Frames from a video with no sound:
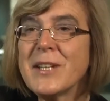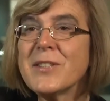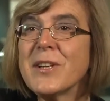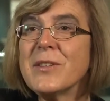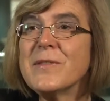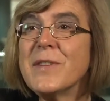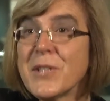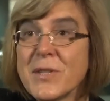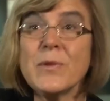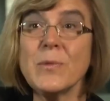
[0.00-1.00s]
So
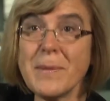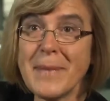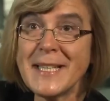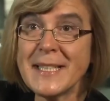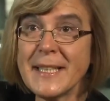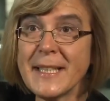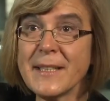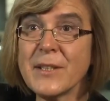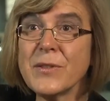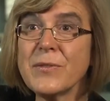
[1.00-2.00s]
first of all, we made a
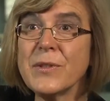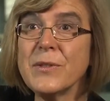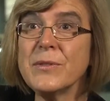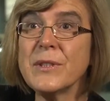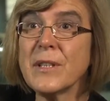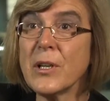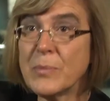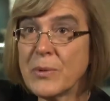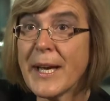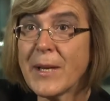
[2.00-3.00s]
link through the
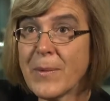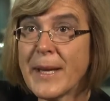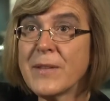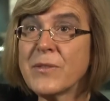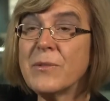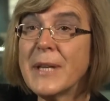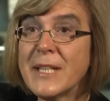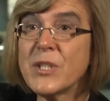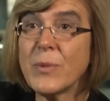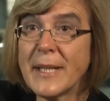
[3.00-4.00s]
Global Gateway, through
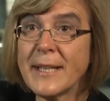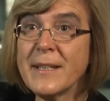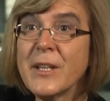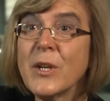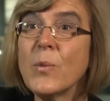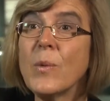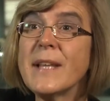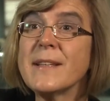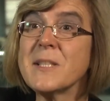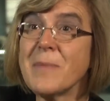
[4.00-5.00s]
e-twinning,
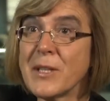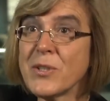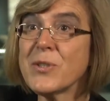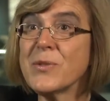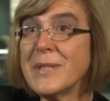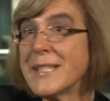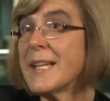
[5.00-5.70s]
with a Spanish school in